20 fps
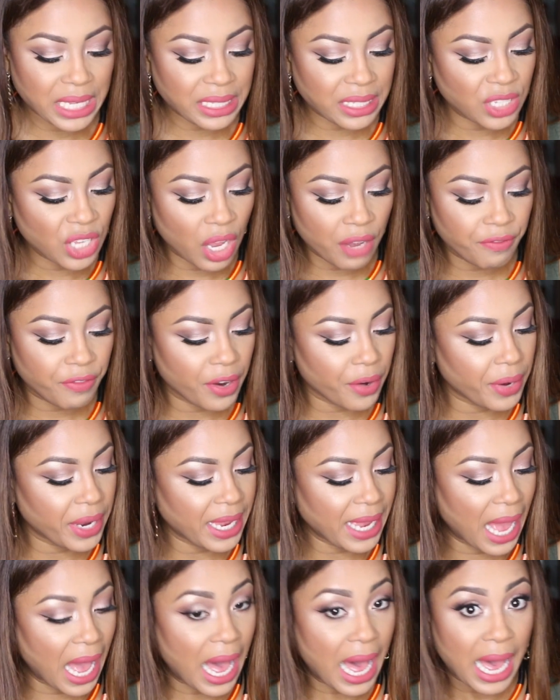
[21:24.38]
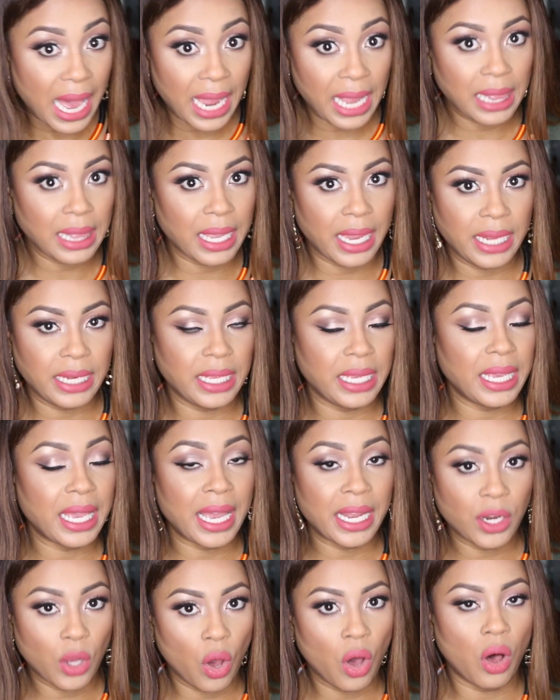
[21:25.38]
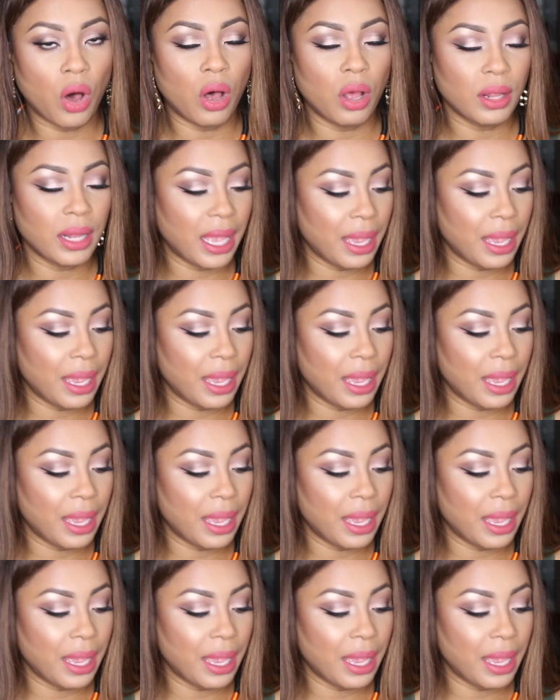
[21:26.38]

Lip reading: It's not very highlighty at all.